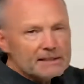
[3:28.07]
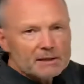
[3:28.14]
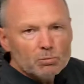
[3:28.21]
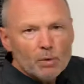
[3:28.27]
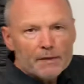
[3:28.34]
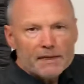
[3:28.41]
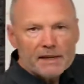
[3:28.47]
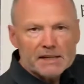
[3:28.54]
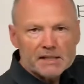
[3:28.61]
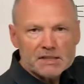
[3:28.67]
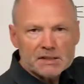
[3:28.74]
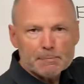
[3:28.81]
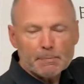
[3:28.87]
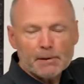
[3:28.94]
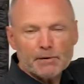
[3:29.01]
and what they
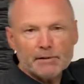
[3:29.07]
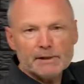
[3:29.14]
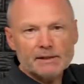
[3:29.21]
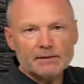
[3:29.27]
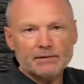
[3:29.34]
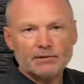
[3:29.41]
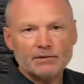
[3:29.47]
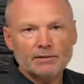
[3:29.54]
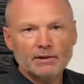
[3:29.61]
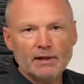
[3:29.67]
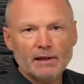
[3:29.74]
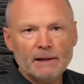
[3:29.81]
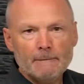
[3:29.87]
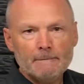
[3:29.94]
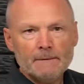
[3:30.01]
experience,
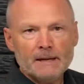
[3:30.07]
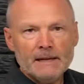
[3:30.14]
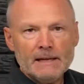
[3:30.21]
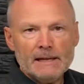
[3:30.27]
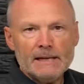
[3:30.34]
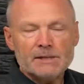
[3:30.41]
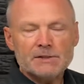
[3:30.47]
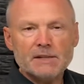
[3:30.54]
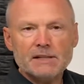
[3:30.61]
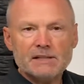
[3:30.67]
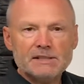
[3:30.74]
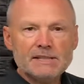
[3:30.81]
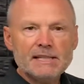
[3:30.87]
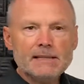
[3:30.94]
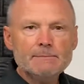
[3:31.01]
is that a
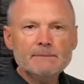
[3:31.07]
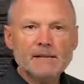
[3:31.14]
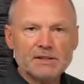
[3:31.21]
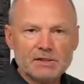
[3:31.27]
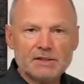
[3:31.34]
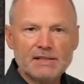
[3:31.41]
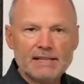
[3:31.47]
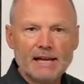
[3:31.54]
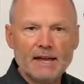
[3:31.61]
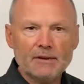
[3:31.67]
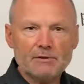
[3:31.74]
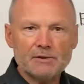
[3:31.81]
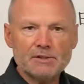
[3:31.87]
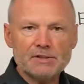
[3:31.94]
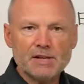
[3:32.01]
team gets together
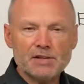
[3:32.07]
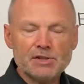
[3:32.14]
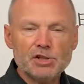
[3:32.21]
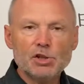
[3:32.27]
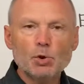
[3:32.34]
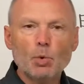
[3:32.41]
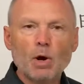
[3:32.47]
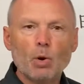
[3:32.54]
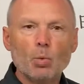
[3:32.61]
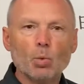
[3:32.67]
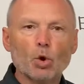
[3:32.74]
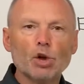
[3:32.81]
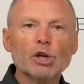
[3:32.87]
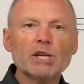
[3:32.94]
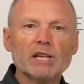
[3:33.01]
and says, you know what,
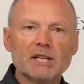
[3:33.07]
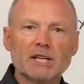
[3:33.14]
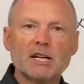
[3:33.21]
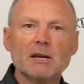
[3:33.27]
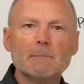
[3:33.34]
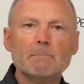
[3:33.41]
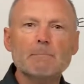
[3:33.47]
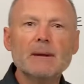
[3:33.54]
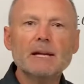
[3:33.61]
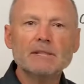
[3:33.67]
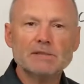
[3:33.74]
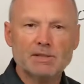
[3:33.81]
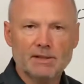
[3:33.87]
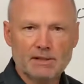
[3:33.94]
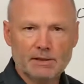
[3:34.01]
we're going to
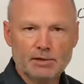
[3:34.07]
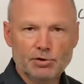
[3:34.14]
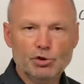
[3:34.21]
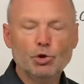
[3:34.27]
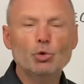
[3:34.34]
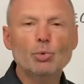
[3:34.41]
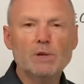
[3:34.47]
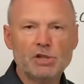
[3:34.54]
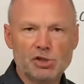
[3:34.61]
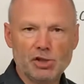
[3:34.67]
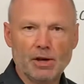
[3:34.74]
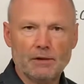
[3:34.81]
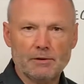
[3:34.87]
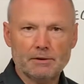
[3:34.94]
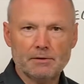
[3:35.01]
commit to each
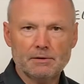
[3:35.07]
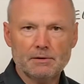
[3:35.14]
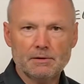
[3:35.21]
other,